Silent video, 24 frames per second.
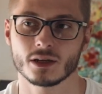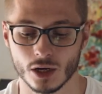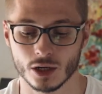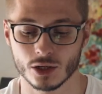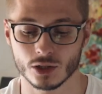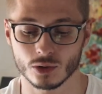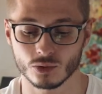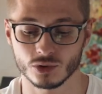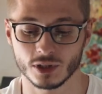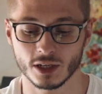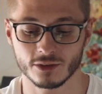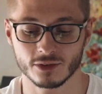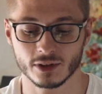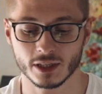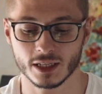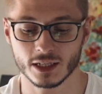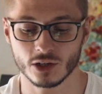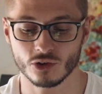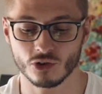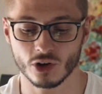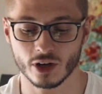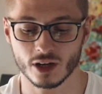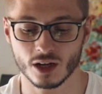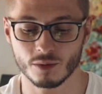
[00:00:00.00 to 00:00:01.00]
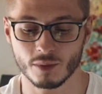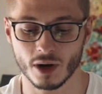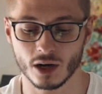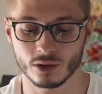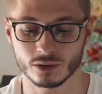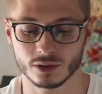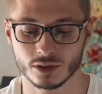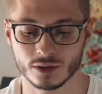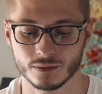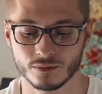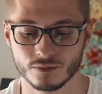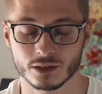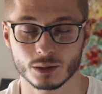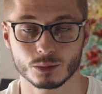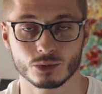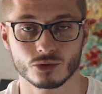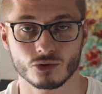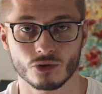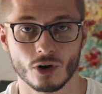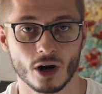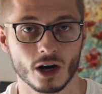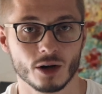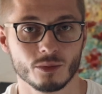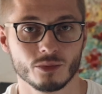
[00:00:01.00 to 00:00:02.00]
So definitely check him out,
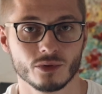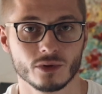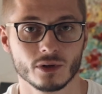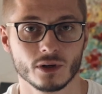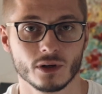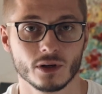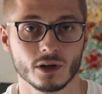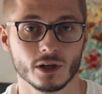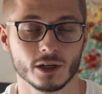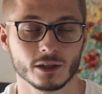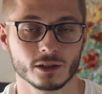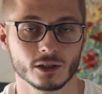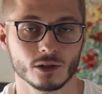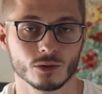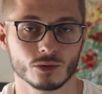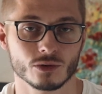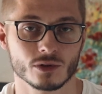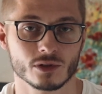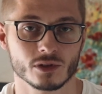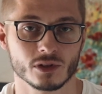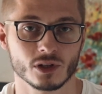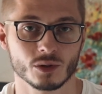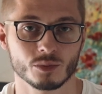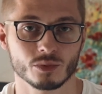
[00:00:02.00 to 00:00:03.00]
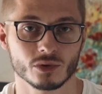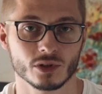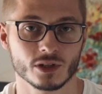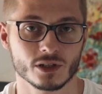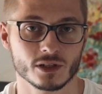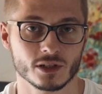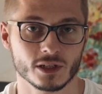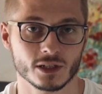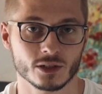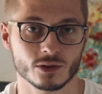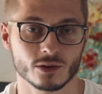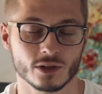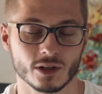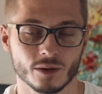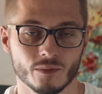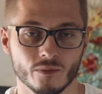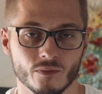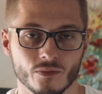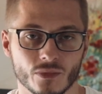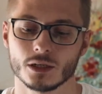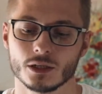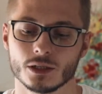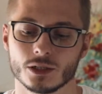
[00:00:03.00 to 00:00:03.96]
subscribe, and go to sleep listening to him.